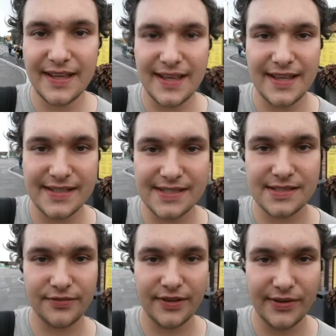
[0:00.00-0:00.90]

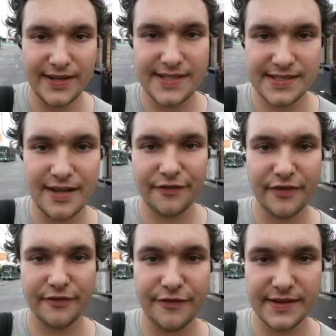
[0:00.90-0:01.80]
it's the Rix
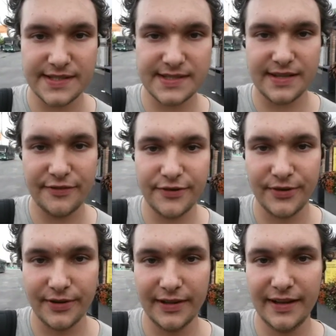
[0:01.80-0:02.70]

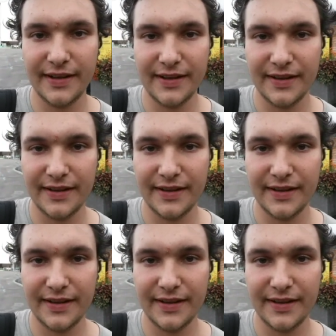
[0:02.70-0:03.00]
festival.